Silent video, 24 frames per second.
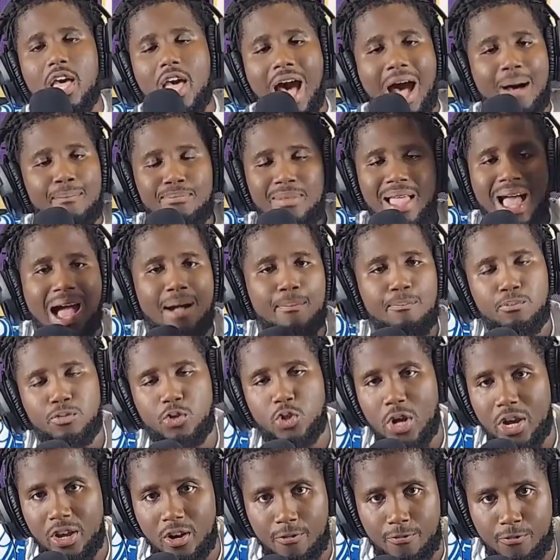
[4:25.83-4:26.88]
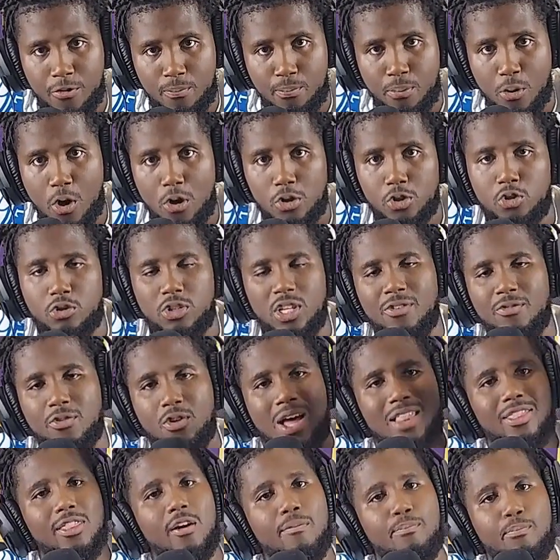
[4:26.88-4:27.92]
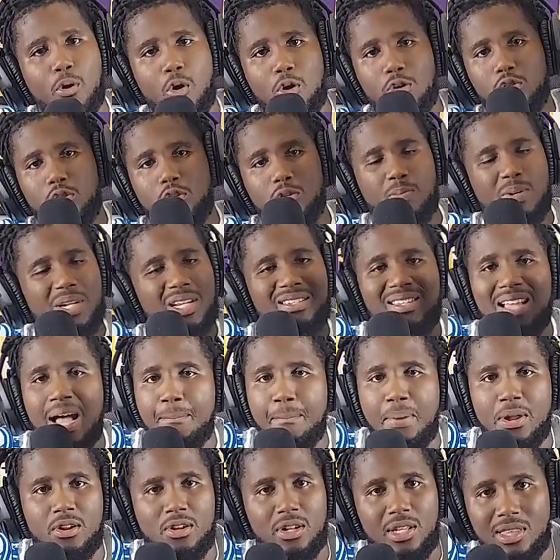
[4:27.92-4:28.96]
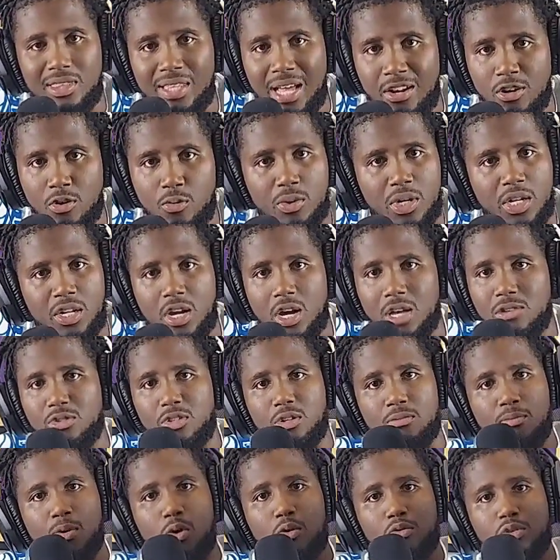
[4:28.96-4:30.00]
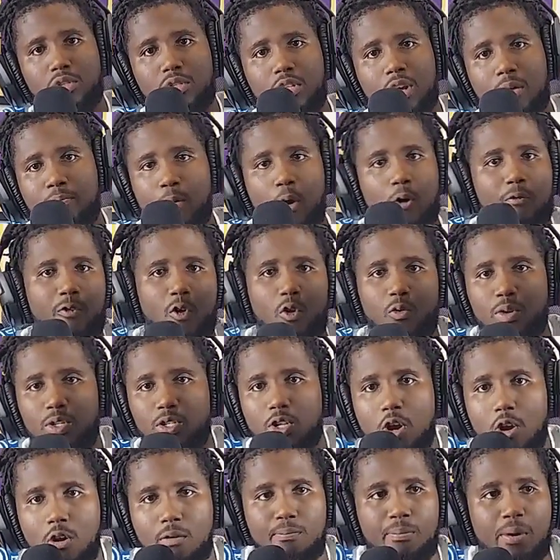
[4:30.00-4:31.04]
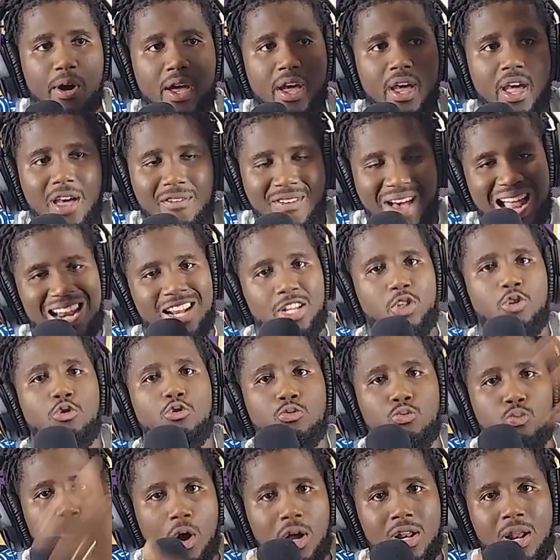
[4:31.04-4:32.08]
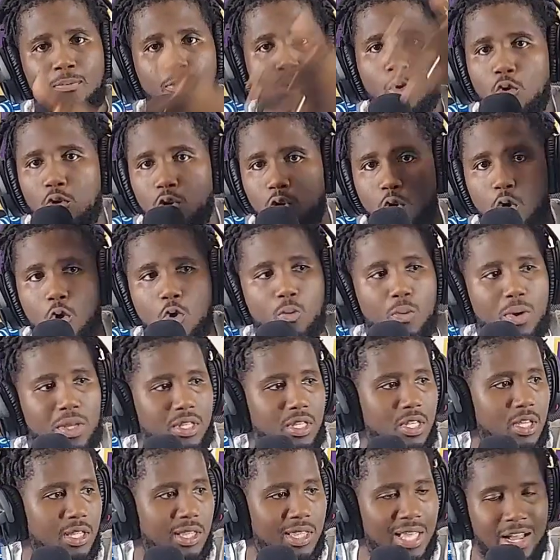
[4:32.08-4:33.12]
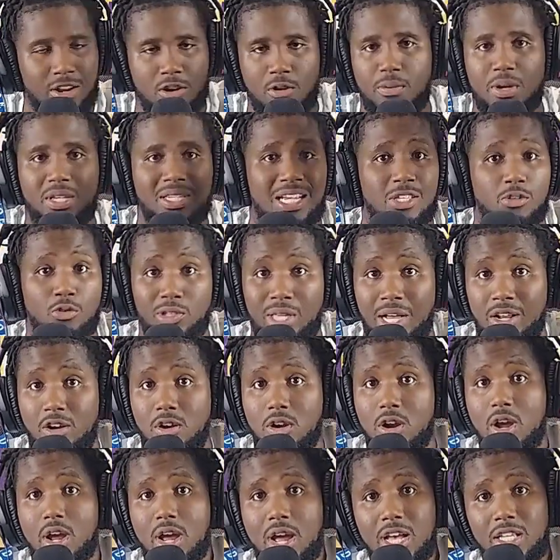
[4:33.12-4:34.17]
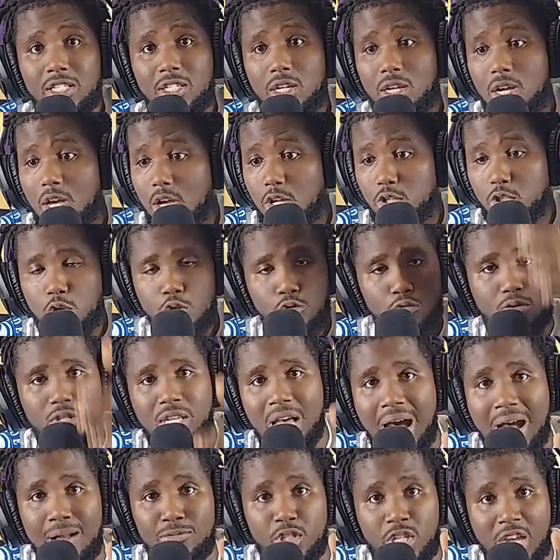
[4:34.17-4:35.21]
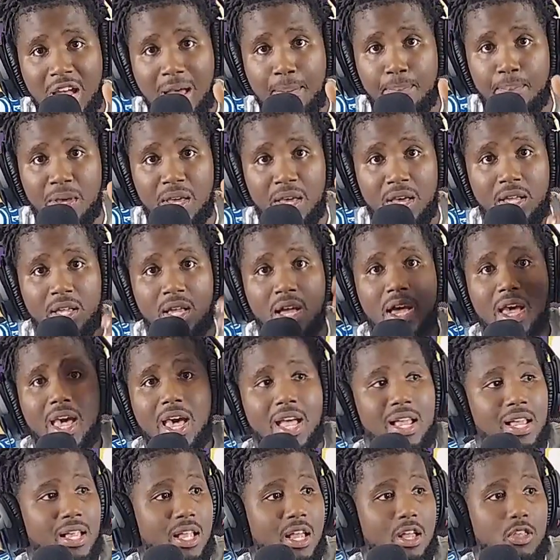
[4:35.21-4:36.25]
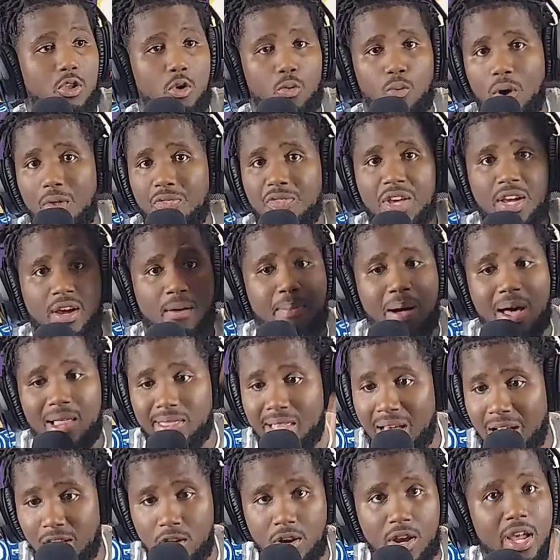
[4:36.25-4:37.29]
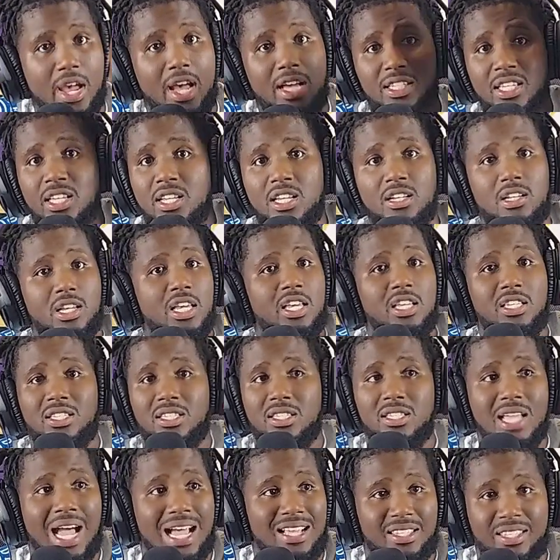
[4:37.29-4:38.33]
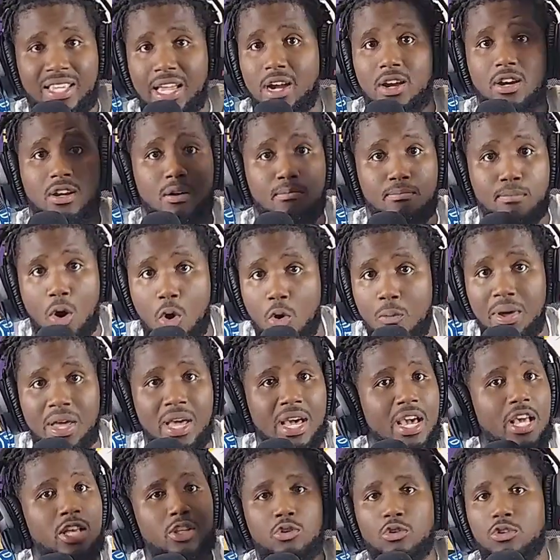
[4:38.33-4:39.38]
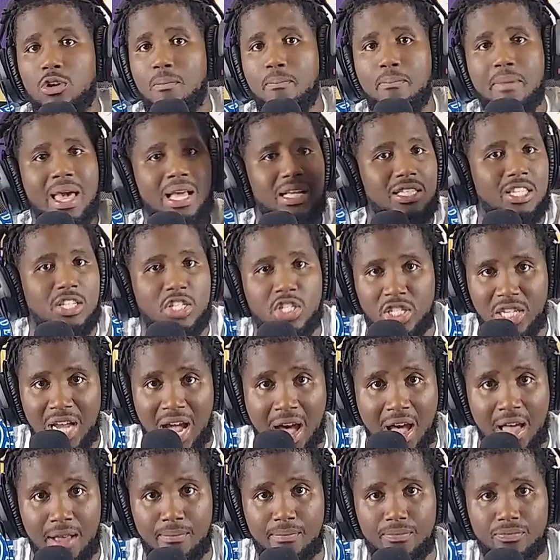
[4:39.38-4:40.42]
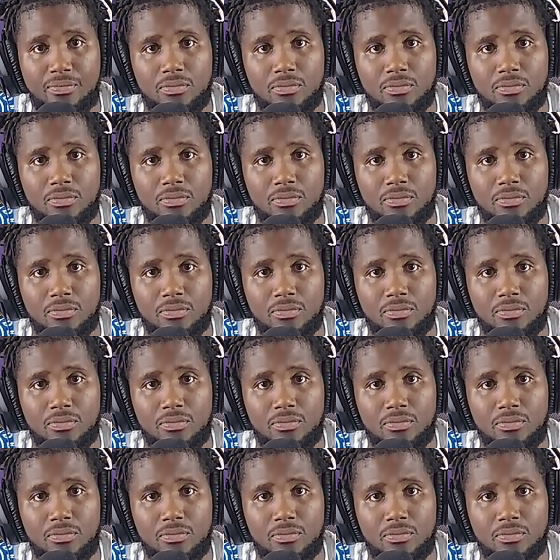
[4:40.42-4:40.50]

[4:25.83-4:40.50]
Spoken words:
I'm not trading him for Paul George, even though I love Paul George, but he's not better than Leonard when it comes to most. They're both always hurt, but if I had to choose one, I'm going to go with the Leonard, because I know Leonard is a 2-time champion. And the one thing about Leonard is he's not scared of a moment. He's going to make the shot.